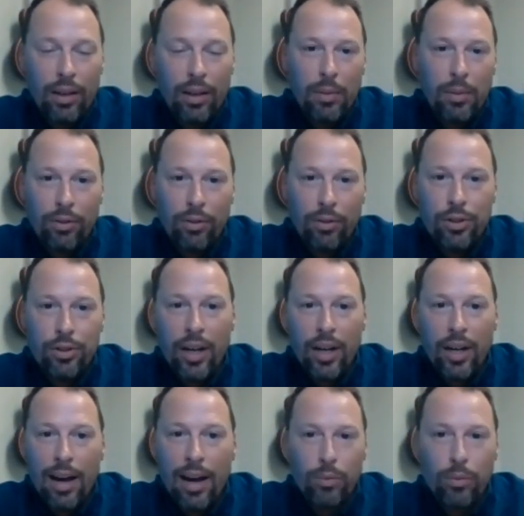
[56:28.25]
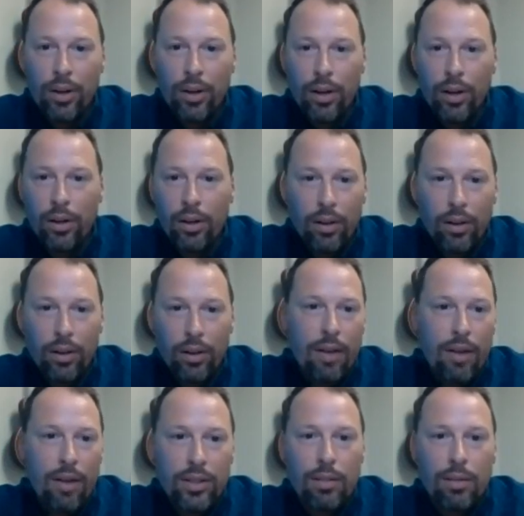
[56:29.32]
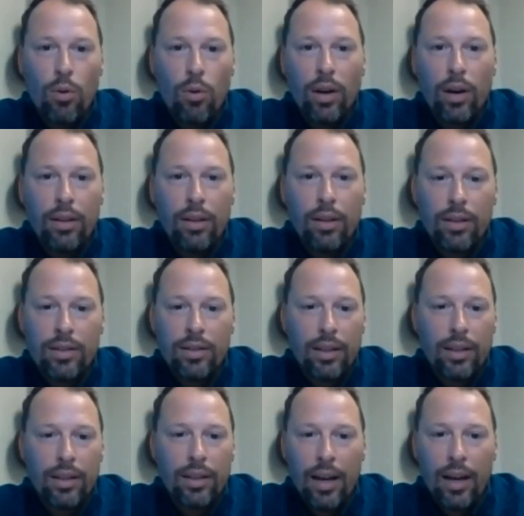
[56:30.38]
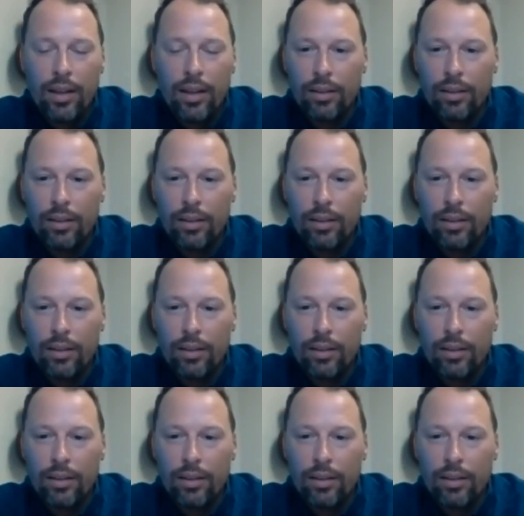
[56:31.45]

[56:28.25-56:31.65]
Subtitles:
meet for a drink after work or coffees in the morning and things like that.